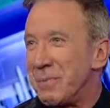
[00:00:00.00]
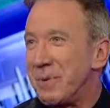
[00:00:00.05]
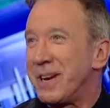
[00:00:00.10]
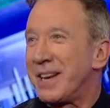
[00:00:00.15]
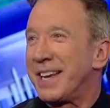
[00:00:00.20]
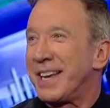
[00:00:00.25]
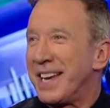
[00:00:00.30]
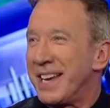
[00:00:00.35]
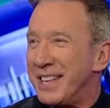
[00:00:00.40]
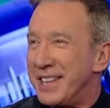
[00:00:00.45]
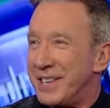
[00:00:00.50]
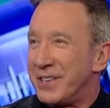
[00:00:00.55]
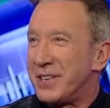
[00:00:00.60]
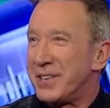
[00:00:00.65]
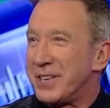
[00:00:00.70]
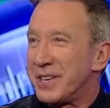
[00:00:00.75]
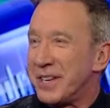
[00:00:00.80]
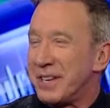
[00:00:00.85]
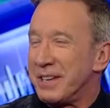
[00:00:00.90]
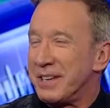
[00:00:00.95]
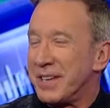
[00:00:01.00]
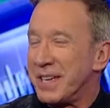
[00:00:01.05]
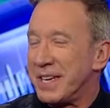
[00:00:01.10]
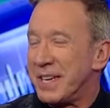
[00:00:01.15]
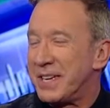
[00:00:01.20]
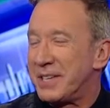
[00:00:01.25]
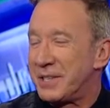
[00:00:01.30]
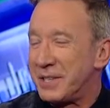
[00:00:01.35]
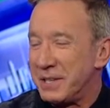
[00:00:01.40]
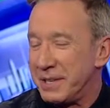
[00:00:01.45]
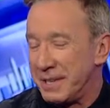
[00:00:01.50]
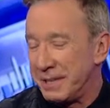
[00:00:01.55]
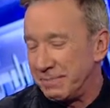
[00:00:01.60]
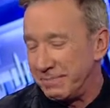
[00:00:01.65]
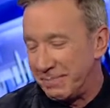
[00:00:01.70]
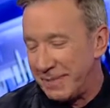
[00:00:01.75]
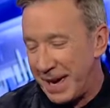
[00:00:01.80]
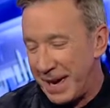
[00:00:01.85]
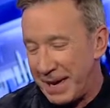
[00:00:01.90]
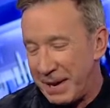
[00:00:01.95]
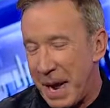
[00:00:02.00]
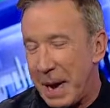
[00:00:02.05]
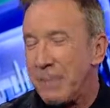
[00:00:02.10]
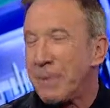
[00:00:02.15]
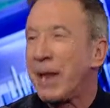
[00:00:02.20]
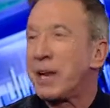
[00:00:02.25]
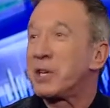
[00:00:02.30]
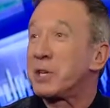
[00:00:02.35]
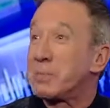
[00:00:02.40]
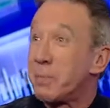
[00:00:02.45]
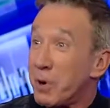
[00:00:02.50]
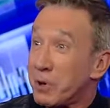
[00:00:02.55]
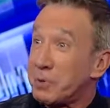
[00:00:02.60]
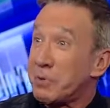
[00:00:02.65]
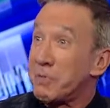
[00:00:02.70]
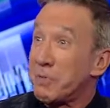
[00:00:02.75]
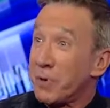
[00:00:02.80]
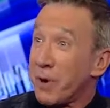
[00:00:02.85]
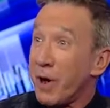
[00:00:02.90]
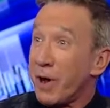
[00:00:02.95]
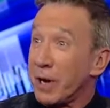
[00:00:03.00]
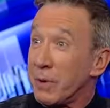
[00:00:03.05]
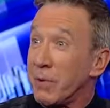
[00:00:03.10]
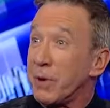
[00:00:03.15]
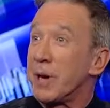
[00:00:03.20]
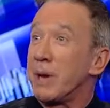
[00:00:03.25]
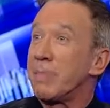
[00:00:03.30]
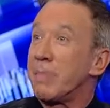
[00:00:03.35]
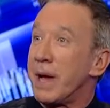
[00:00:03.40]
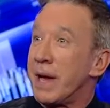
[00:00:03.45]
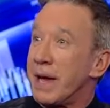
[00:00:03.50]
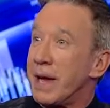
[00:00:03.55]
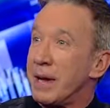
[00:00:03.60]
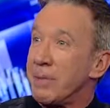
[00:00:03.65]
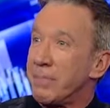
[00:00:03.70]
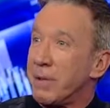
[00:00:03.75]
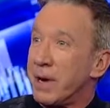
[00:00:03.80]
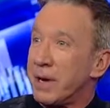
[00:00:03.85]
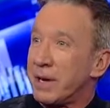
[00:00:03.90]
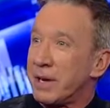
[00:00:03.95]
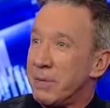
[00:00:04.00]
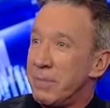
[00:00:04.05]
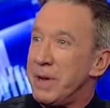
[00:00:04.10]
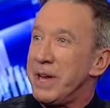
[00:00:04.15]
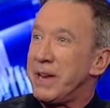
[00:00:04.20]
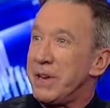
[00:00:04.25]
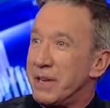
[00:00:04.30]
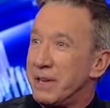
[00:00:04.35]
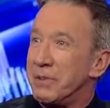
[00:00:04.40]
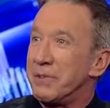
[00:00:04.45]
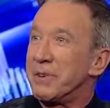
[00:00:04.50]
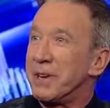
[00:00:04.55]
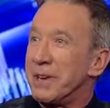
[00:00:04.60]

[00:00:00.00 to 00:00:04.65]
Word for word: But again, this is a it's a I, am not a spokesman for Hollywood. I'm a, a comedian.